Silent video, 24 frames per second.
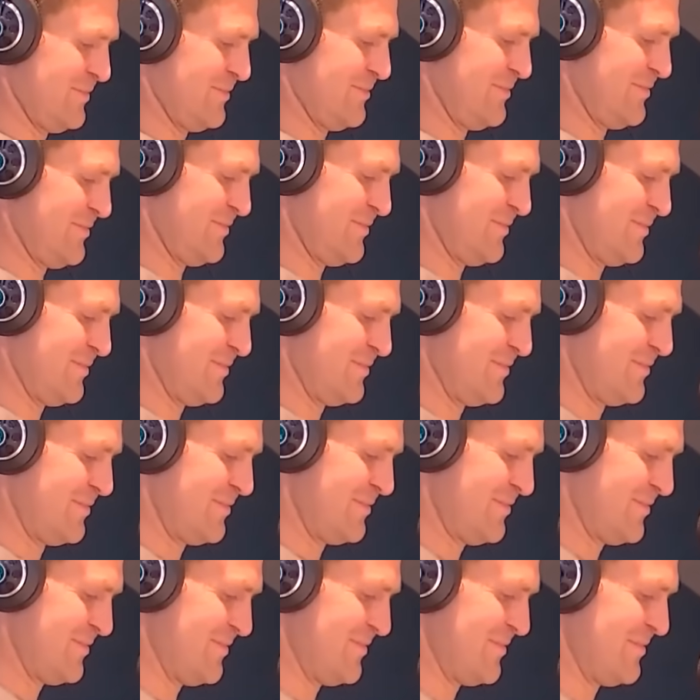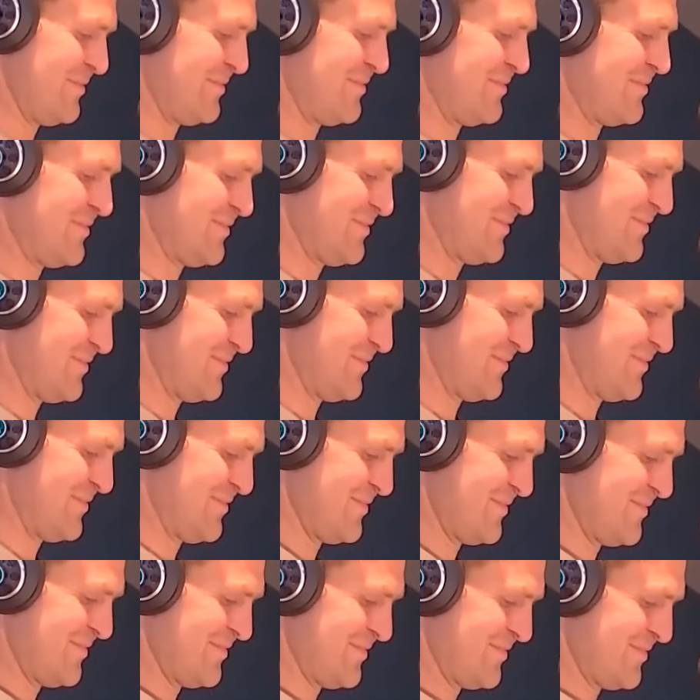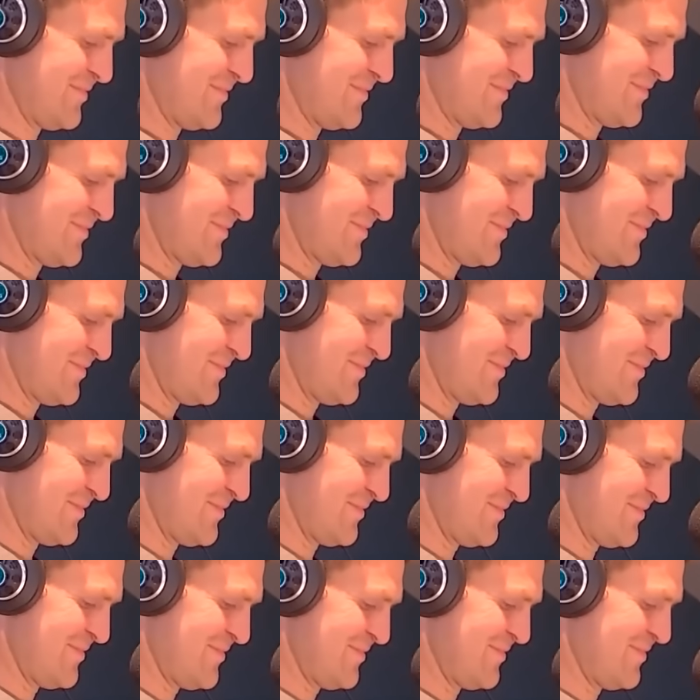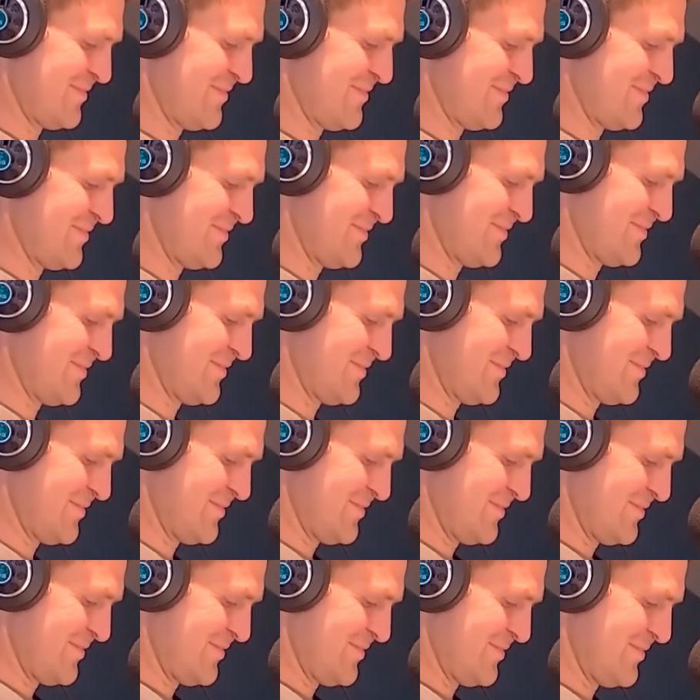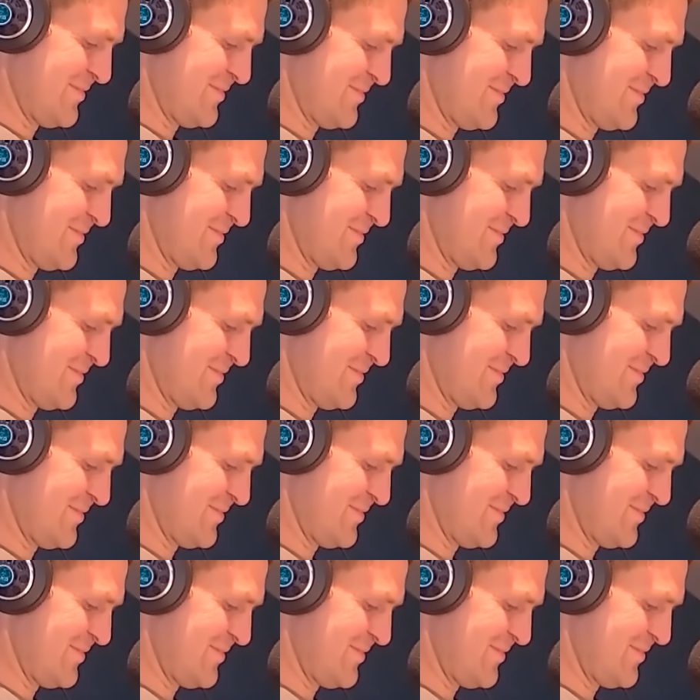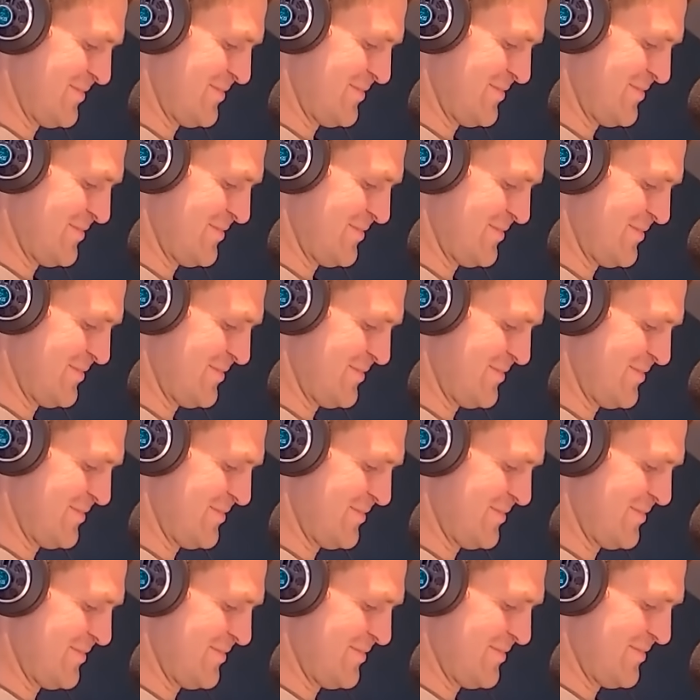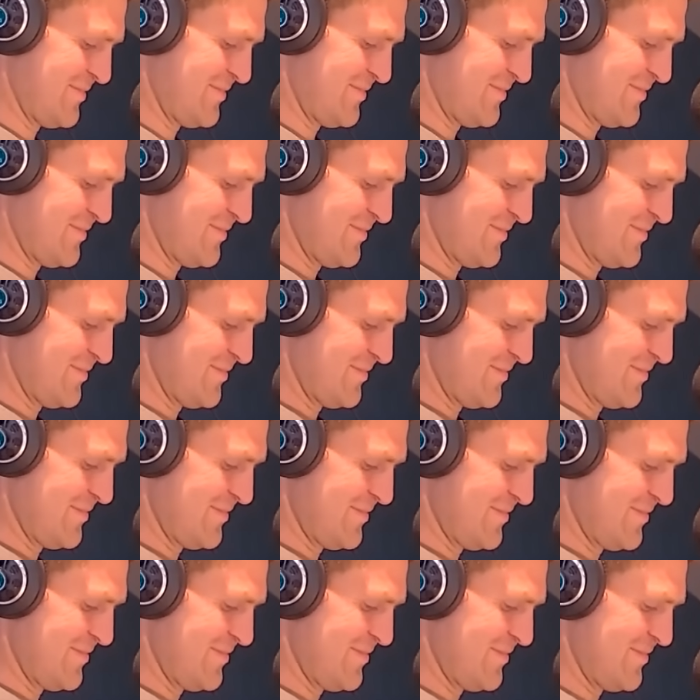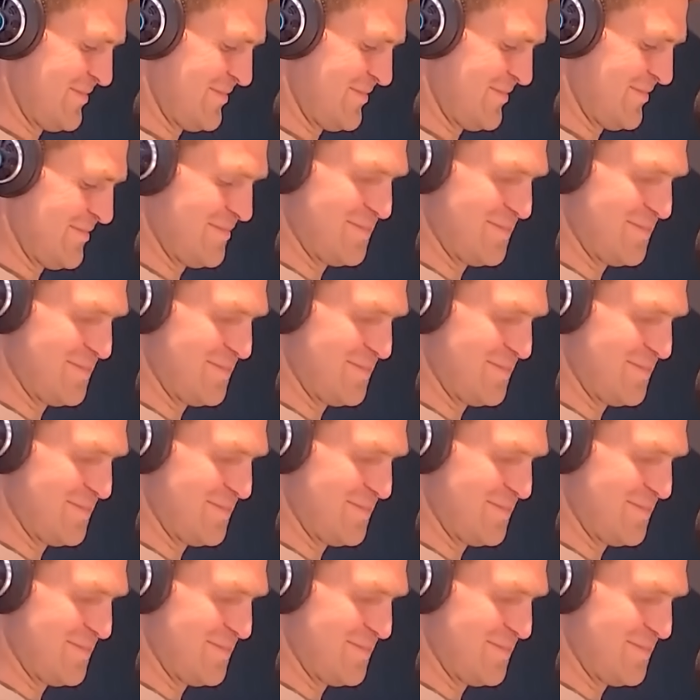No words are spoken by the person on screen.